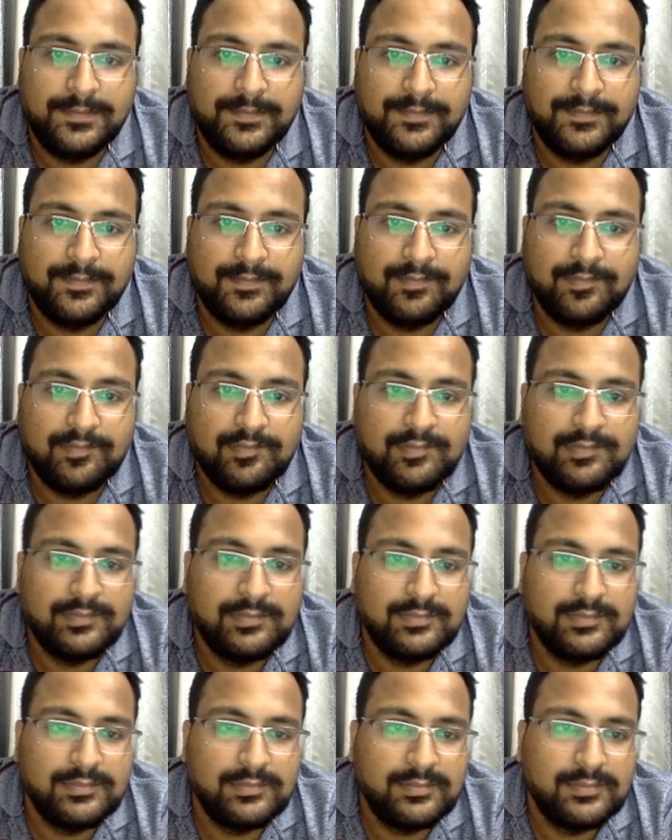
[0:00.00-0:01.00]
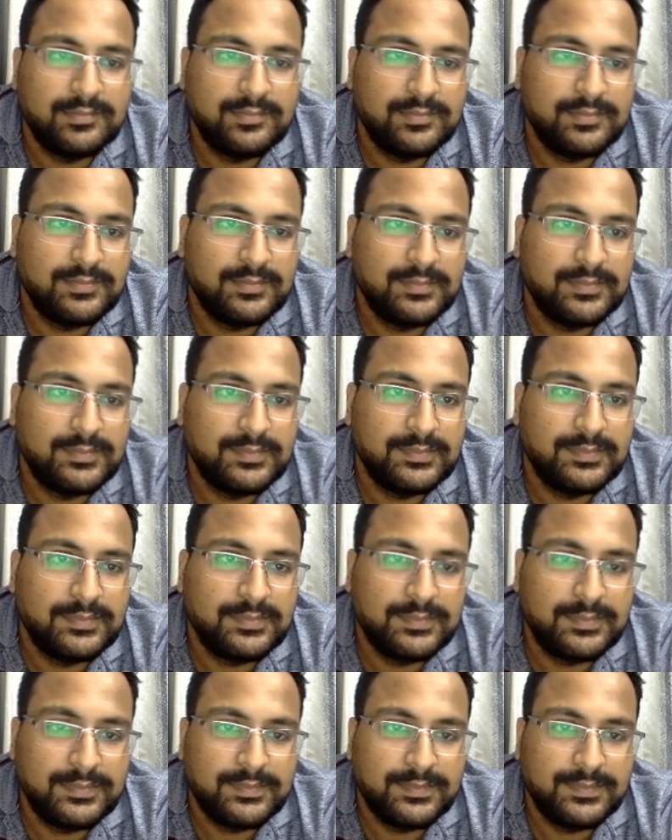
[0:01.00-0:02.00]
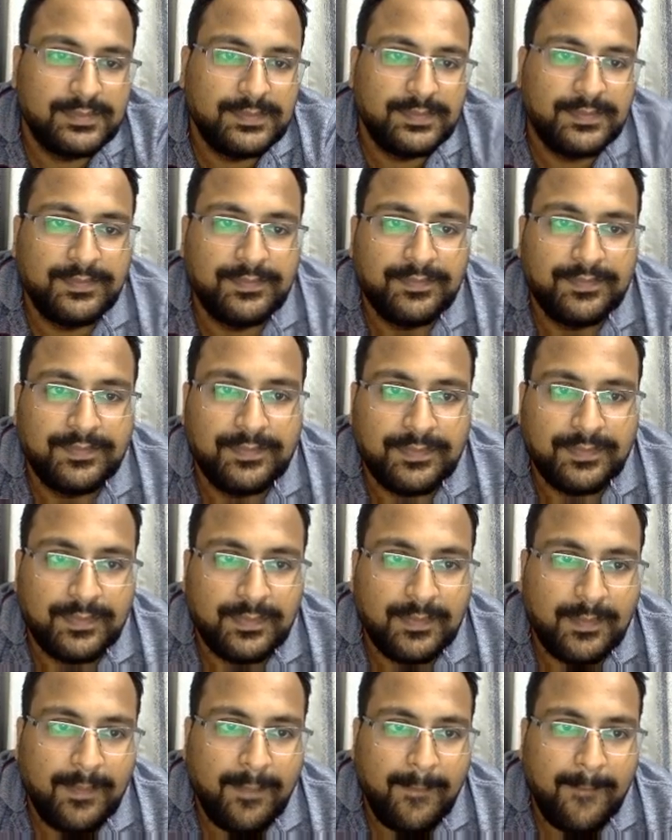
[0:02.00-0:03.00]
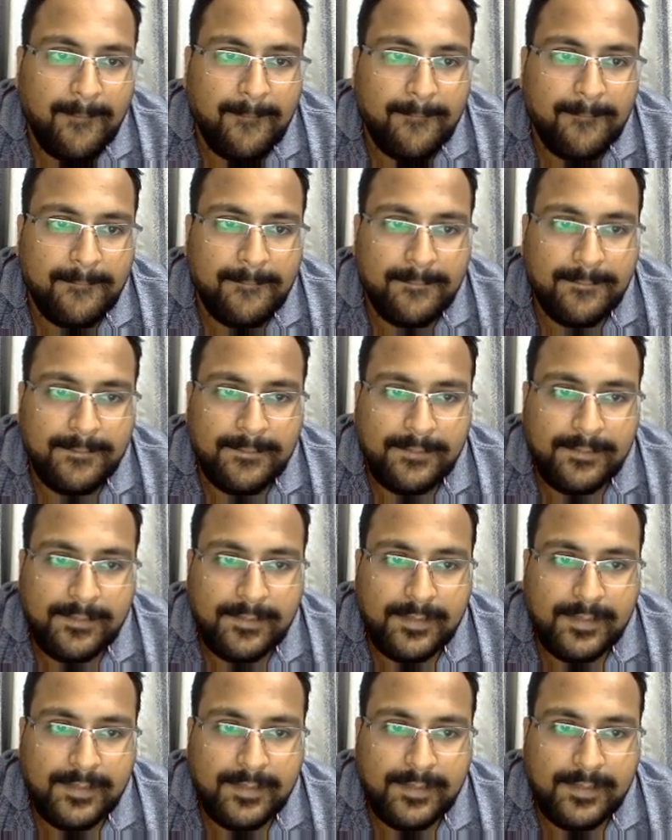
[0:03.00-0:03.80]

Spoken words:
(no one is talking)